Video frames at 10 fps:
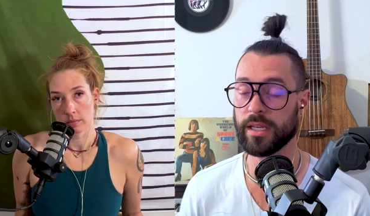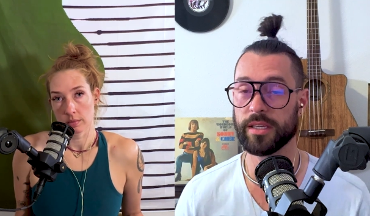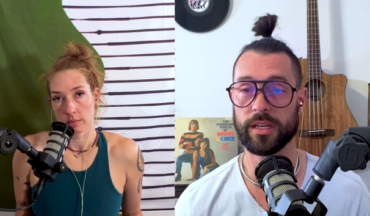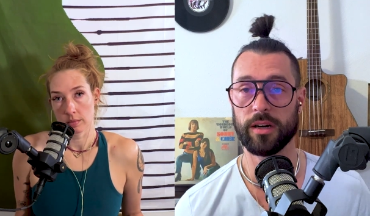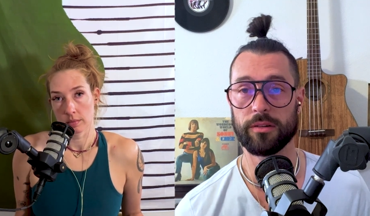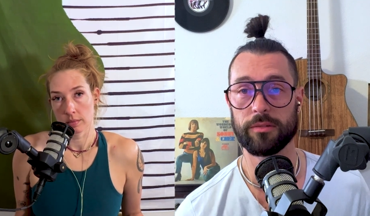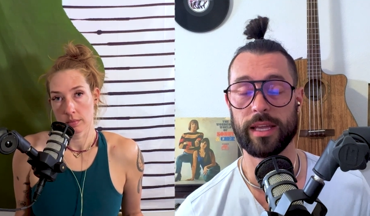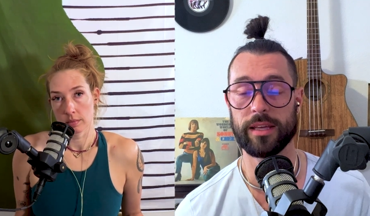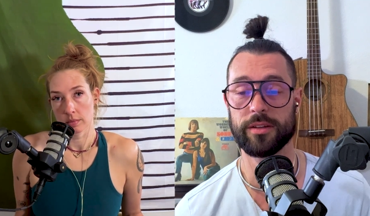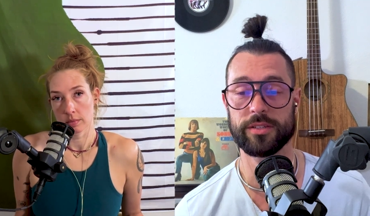Speaker 1: you know
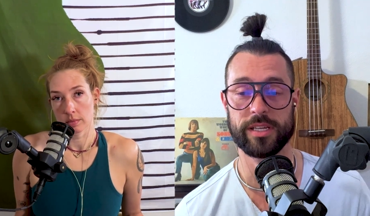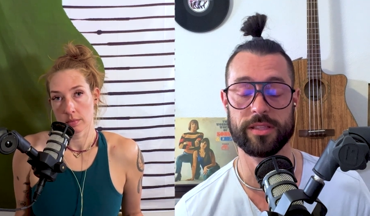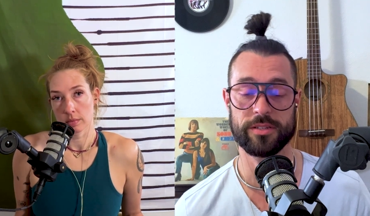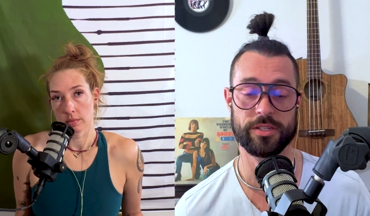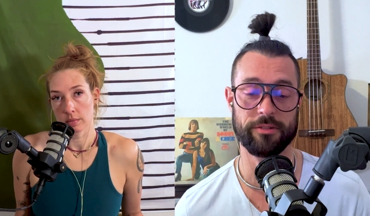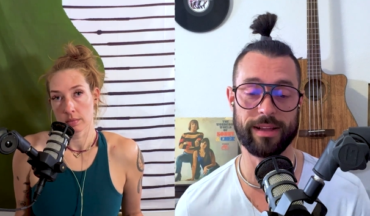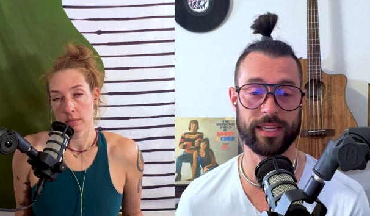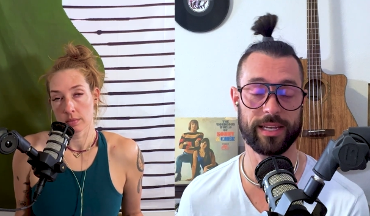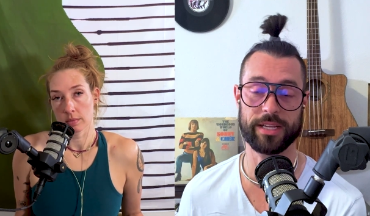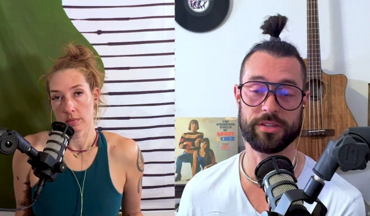it, there's a there's direct
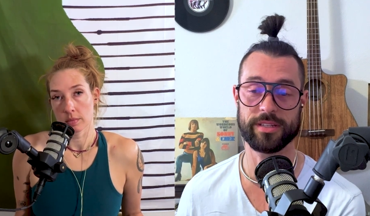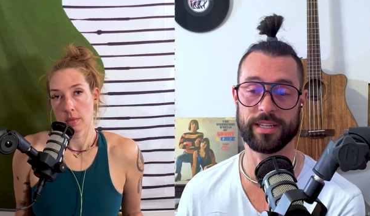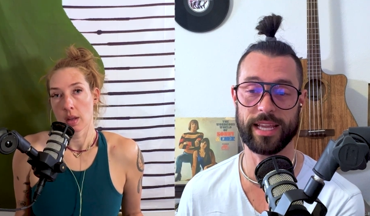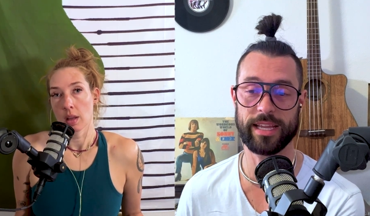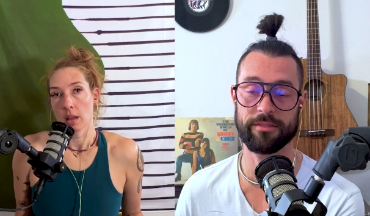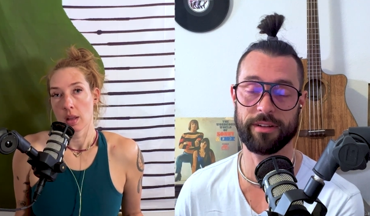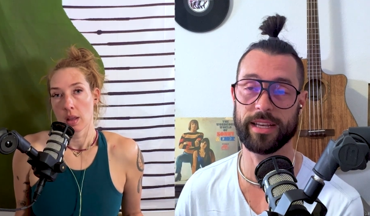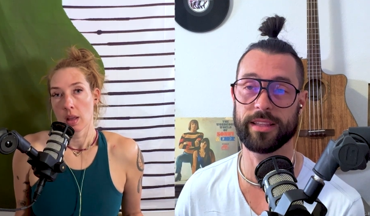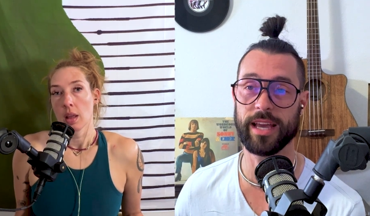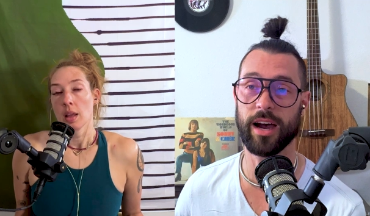connection to Nate right
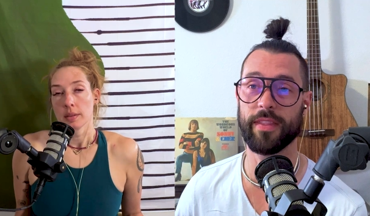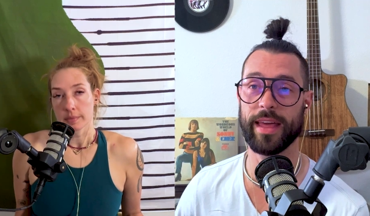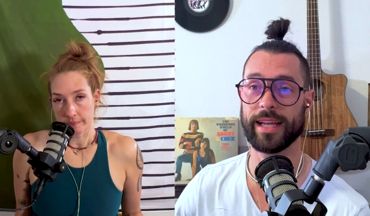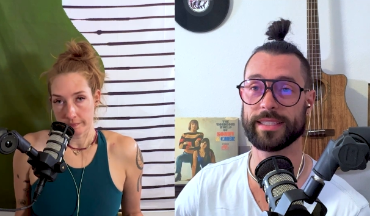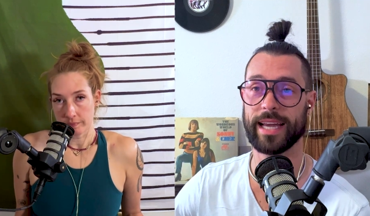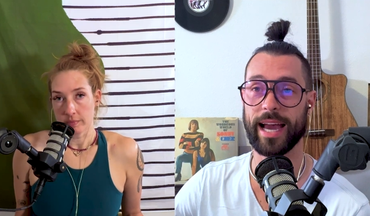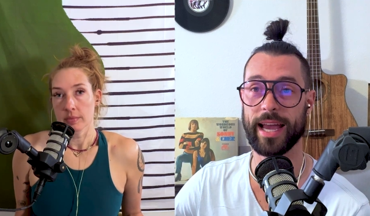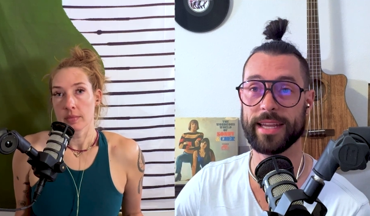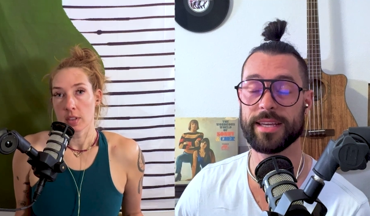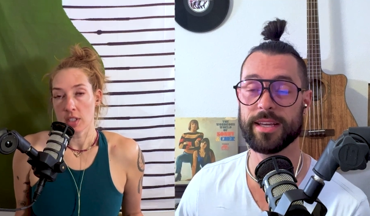in the, on that mm-hmm.
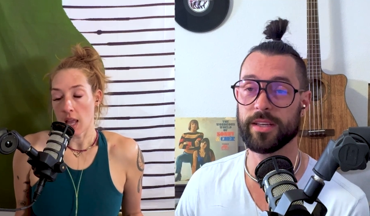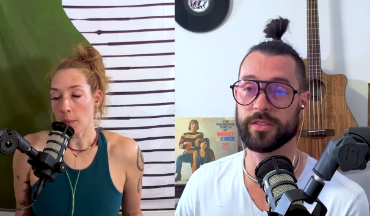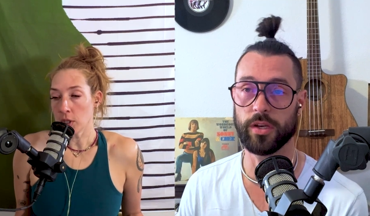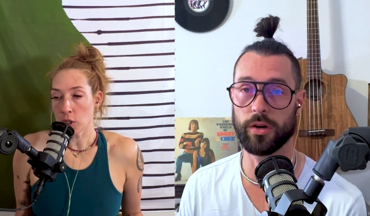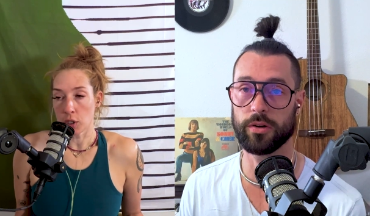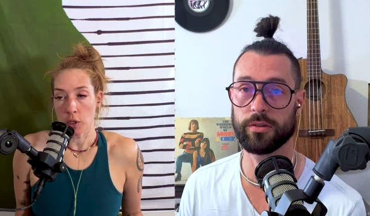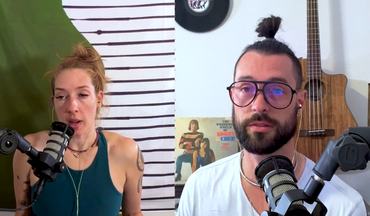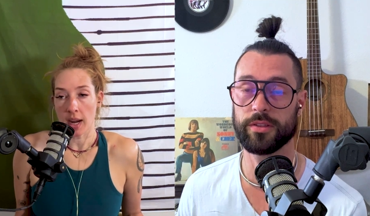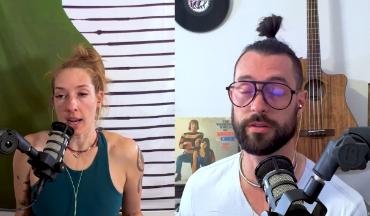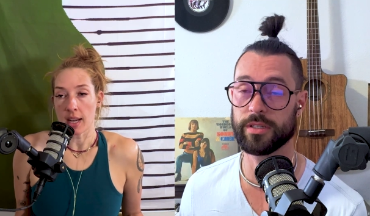guide. Tell him so what you're
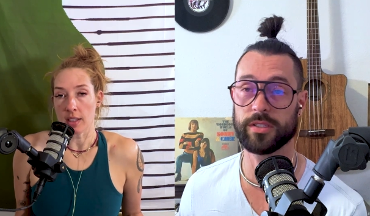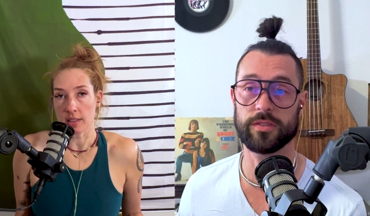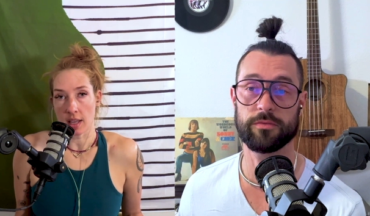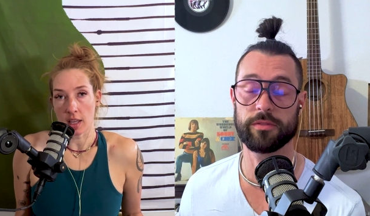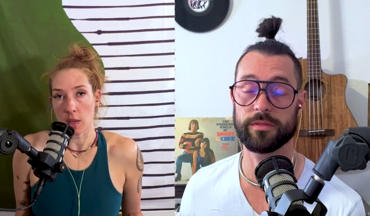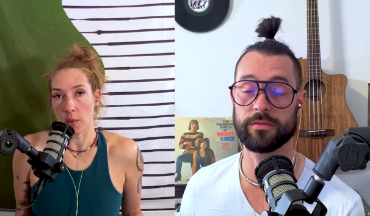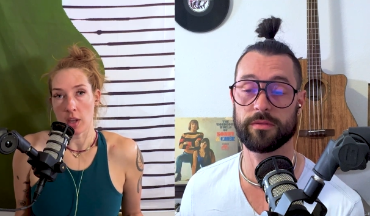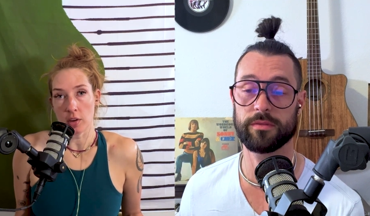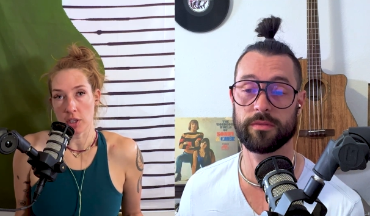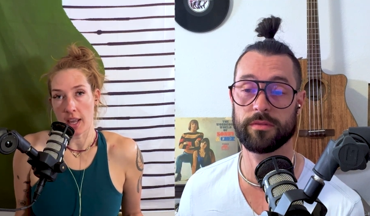doing. You can just he'll tell
Speaker 2: you
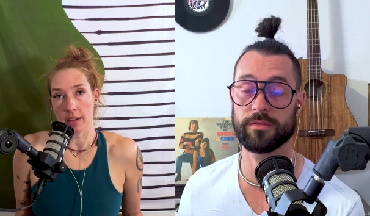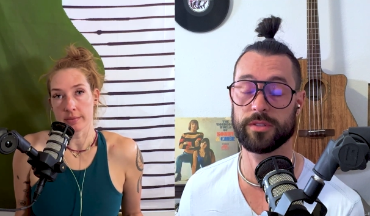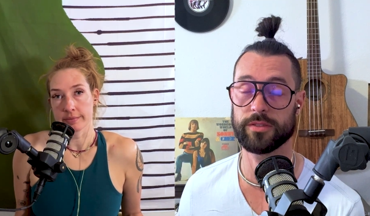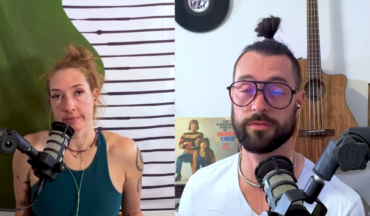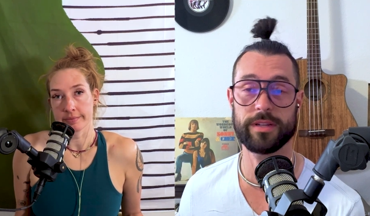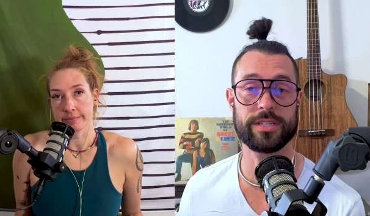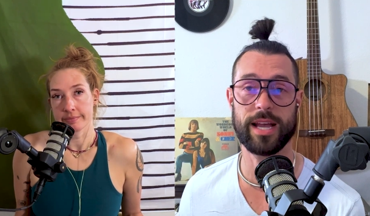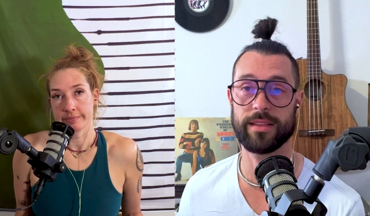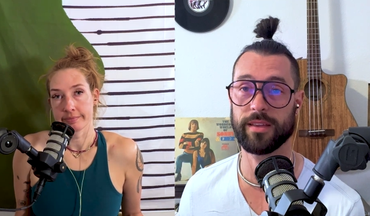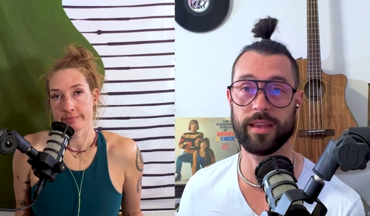what you should get.
Speaker 1: Just reach
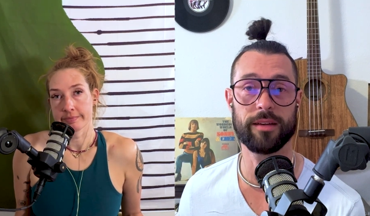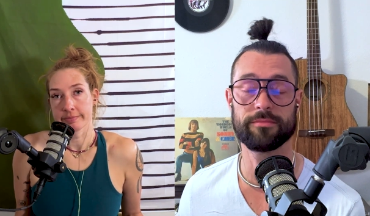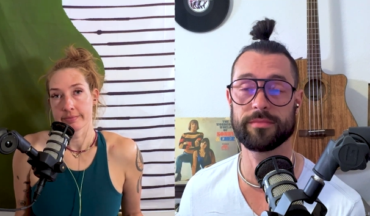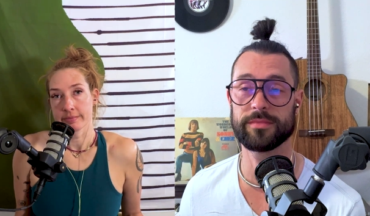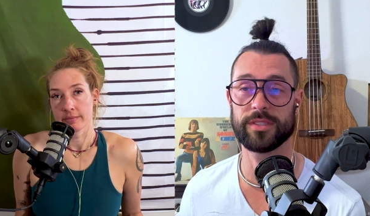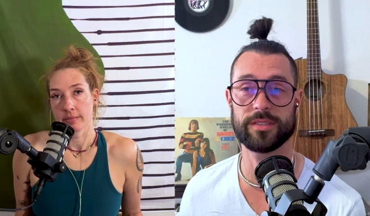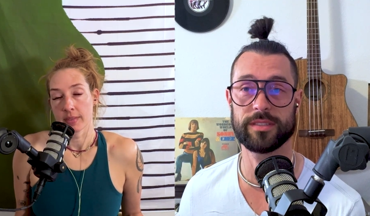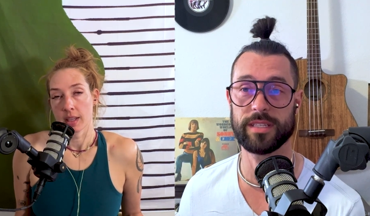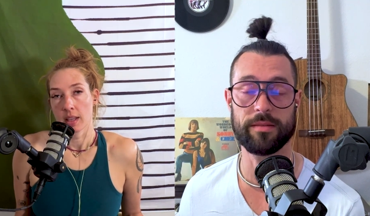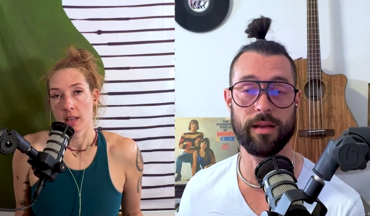out to him.
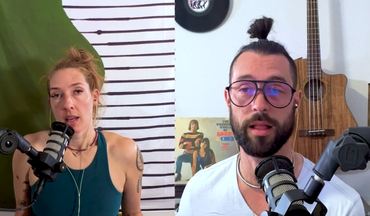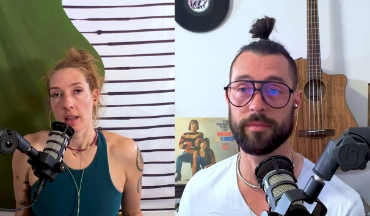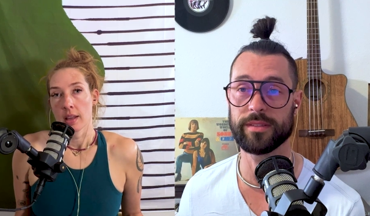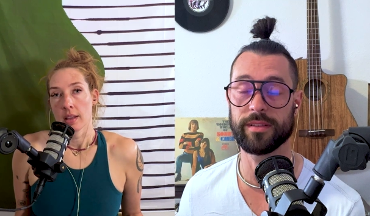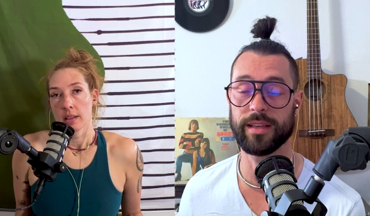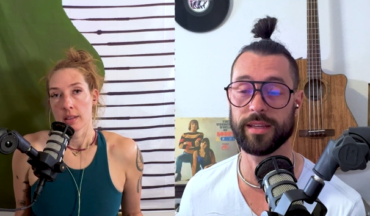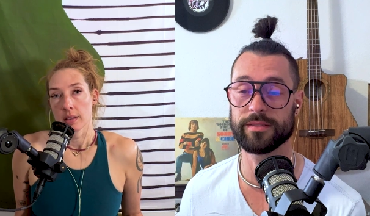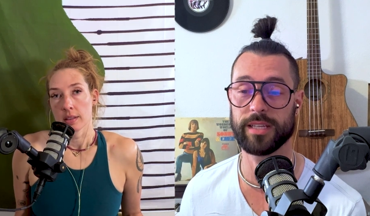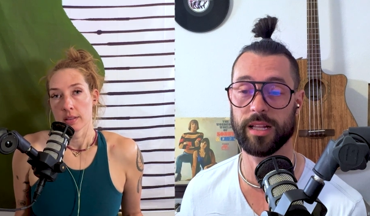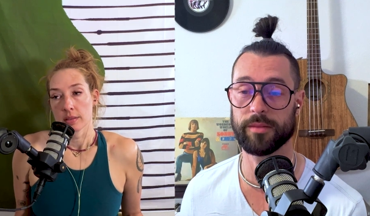Just email him and,
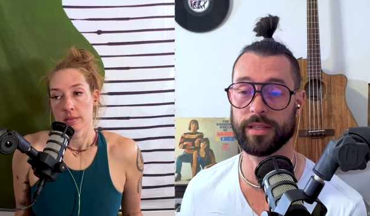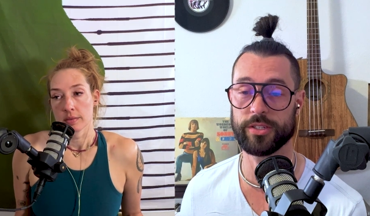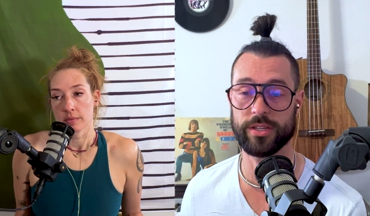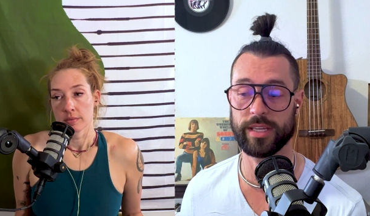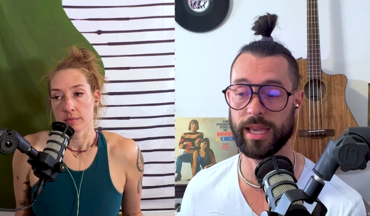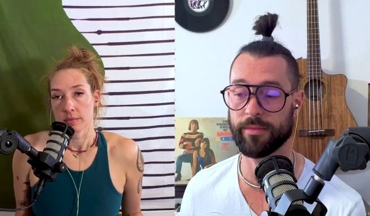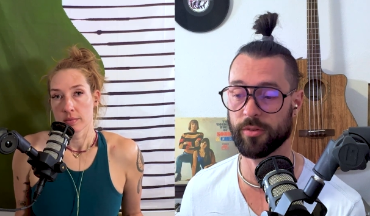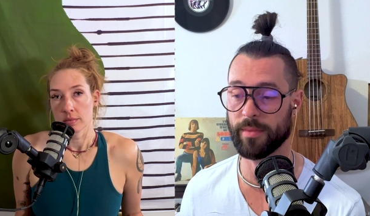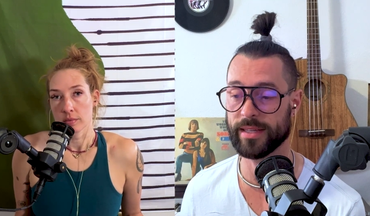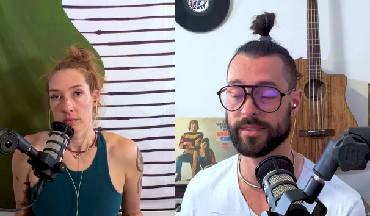and tell him that you came
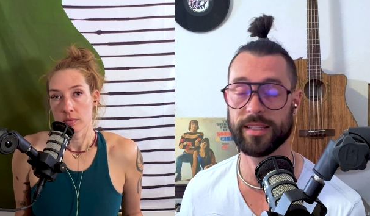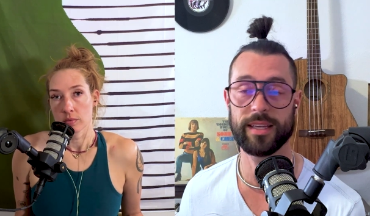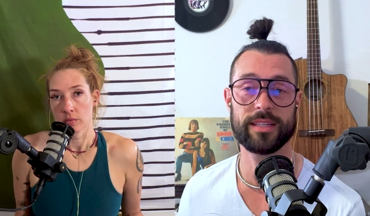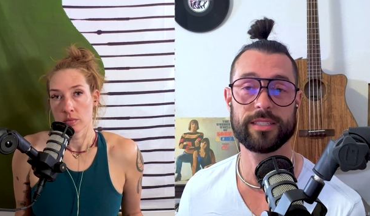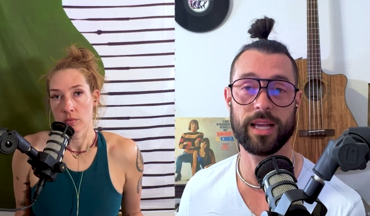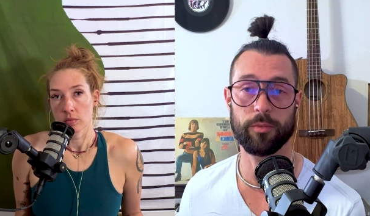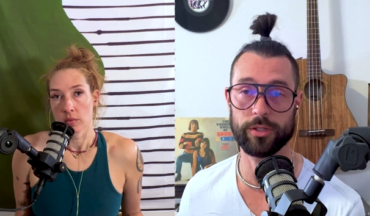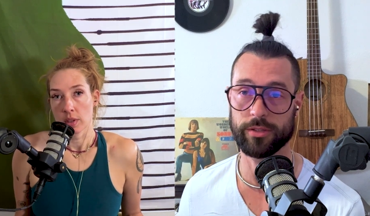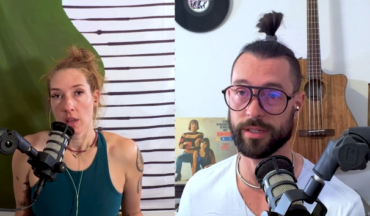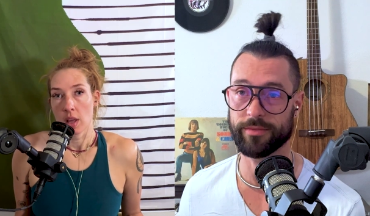from us. Tell him what
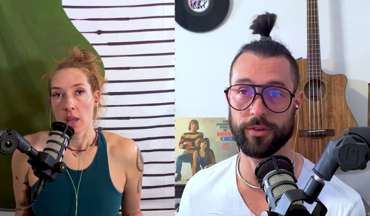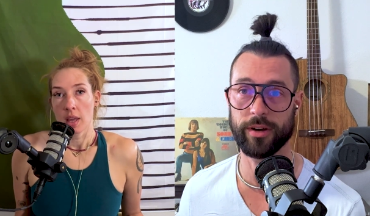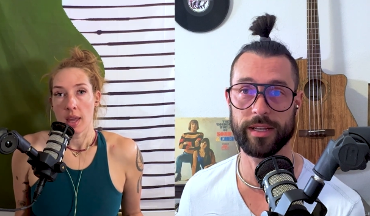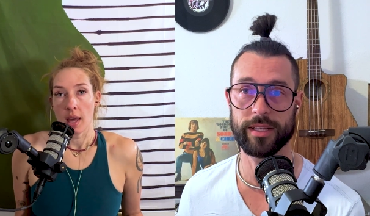you're looking for, and